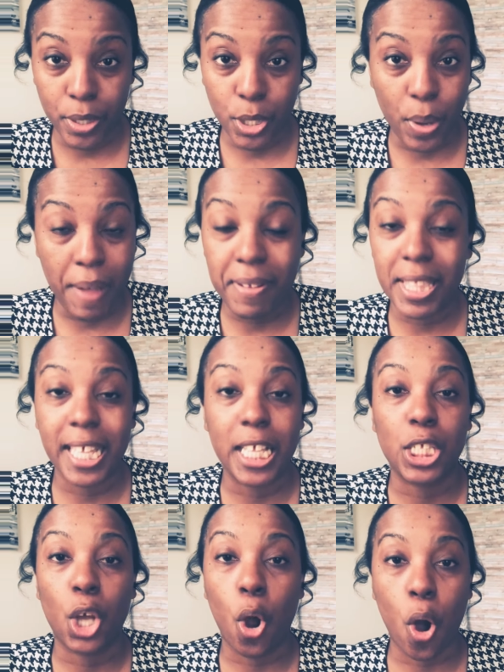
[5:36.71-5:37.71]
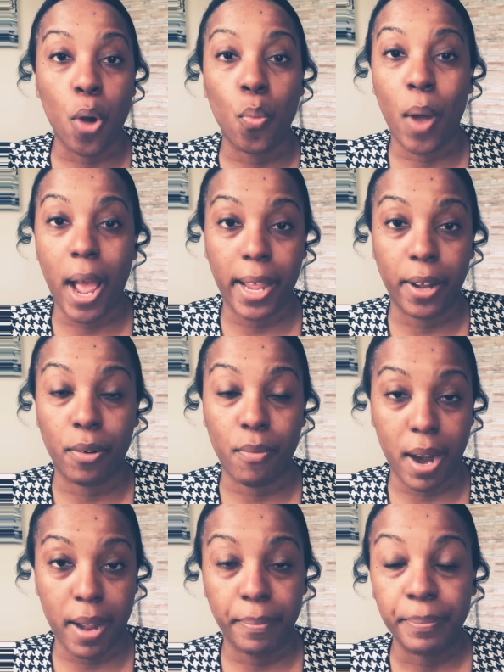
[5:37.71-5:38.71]
So everything is hardwired,
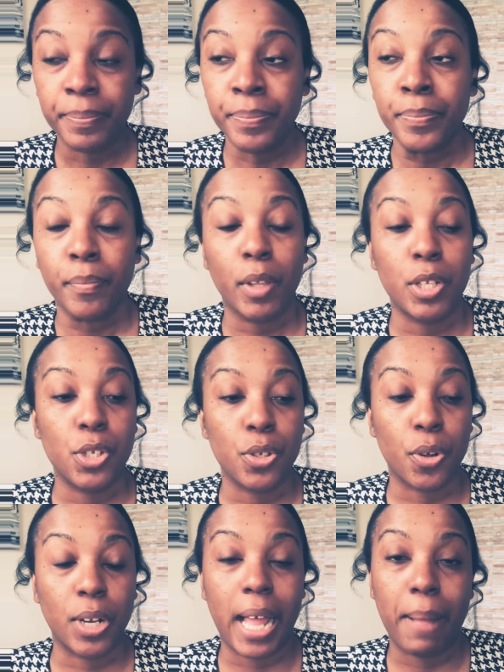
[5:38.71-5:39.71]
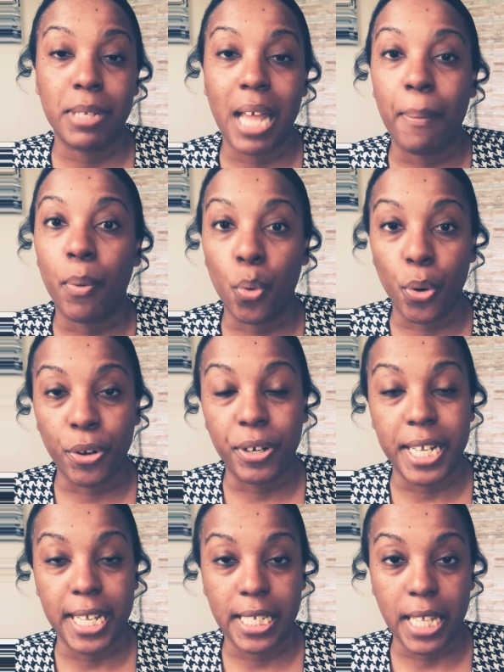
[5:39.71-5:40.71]
right, to your laptop or your
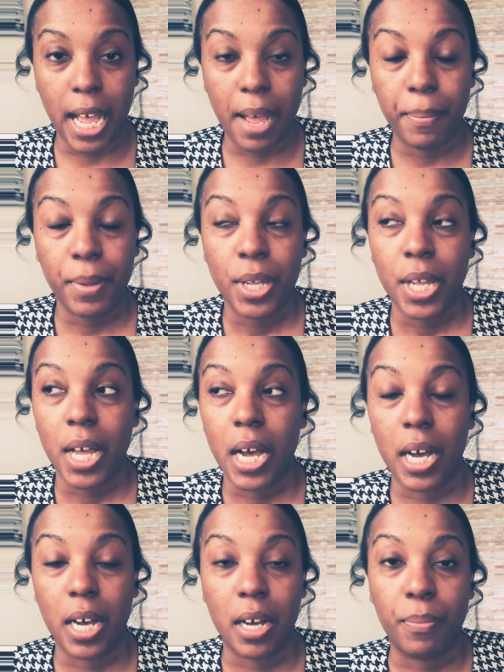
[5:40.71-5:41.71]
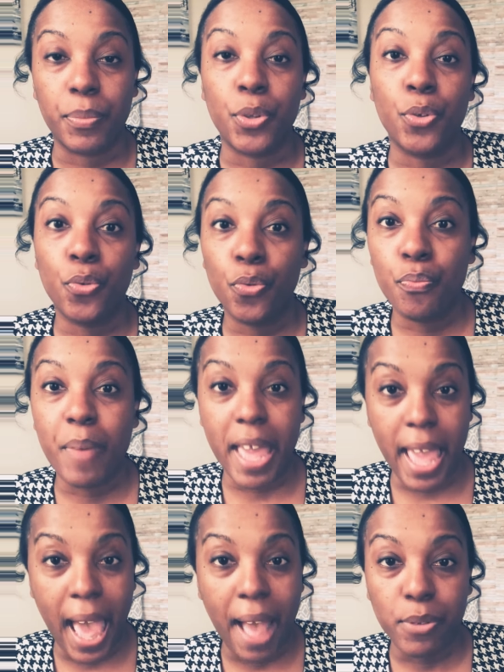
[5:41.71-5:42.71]
desktop. You
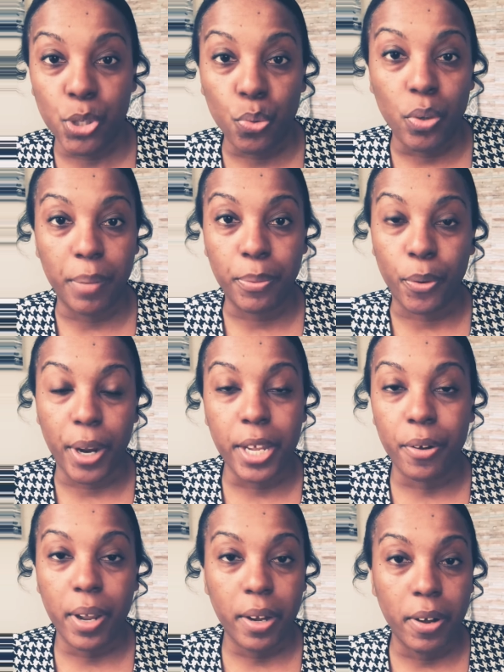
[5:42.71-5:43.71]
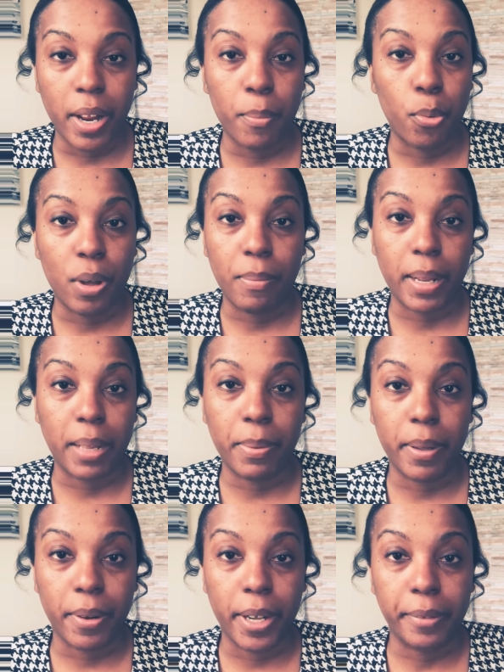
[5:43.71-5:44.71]
may have to upgrade your internet, point blank,
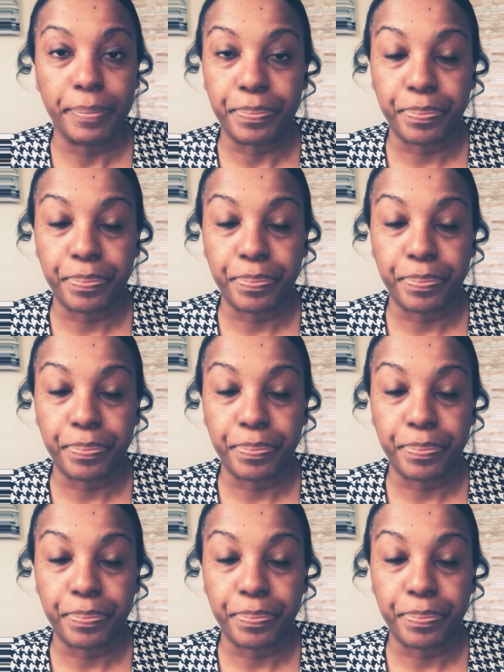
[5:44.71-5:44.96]
period.